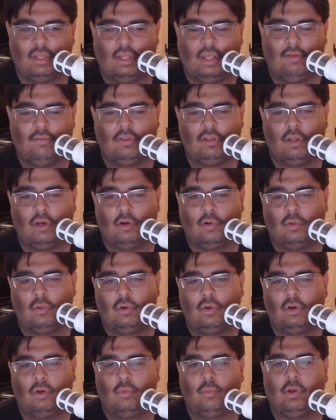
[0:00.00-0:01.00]
even though
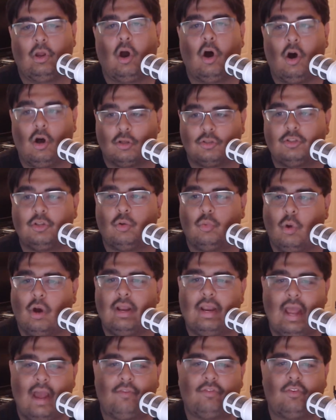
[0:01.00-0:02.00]
we also
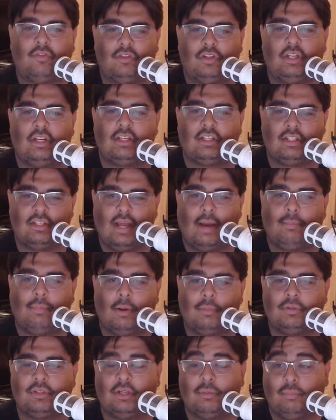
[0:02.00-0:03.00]
want FFG to step
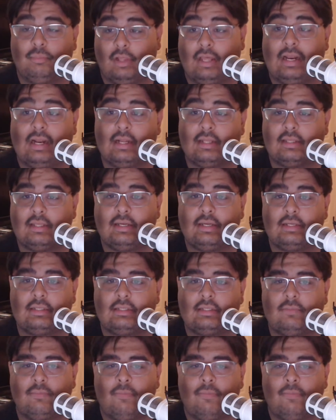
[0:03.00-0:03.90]
up to the plate on things.